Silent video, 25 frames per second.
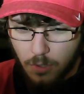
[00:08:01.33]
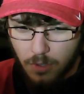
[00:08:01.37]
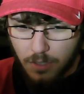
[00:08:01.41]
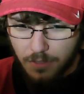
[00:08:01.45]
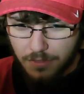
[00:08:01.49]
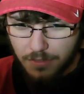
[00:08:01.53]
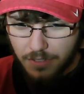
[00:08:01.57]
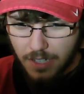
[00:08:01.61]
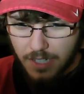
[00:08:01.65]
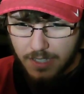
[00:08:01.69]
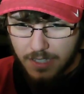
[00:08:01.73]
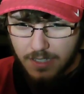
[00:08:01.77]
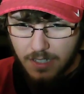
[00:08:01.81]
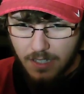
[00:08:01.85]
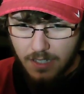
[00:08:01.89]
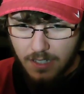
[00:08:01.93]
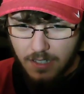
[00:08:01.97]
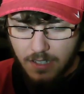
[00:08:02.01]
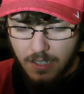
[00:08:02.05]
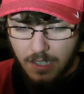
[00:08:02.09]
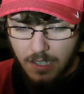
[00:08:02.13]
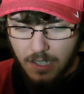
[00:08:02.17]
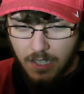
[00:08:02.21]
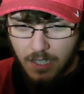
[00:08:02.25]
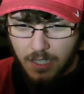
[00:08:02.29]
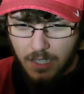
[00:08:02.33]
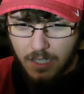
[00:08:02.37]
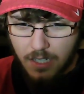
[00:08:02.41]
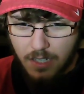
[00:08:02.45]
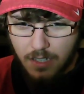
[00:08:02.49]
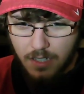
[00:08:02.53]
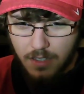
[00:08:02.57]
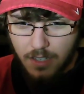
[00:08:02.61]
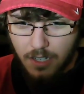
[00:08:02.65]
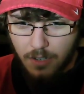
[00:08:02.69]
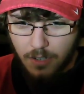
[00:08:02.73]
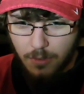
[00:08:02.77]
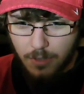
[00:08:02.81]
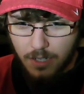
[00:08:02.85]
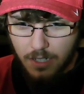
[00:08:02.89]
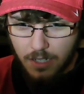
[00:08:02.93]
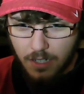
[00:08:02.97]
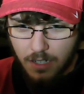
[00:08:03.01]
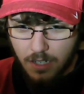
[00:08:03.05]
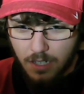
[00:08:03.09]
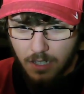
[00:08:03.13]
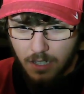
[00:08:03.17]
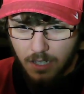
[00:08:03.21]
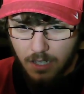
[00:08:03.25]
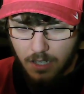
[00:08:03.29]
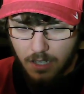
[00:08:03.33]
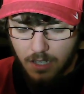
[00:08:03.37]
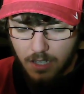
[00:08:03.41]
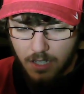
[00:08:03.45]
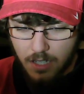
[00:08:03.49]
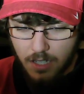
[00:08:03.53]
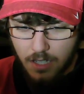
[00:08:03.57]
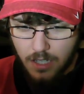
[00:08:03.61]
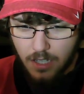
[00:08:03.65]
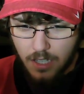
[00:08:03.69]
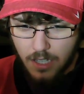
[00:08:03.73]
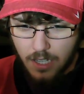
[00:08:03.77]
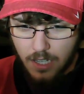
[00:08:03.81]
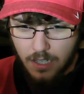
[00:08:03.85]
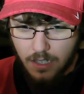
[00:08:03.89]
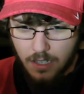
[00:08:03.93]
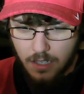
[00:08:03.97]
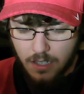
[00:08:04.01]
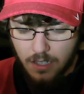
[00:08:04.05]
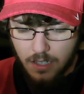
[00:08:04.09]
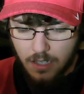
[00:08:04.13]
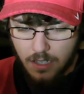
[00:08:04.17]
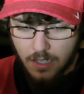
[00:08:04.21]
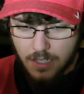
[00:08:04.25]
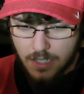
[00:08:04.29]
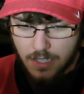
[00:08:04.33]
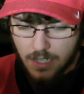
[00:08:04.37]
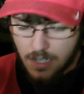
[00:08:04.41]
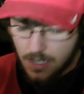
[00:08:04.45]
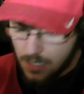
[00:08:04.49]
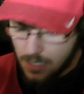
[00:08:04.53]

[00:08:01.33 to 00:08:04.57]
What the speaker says: effect there when is there?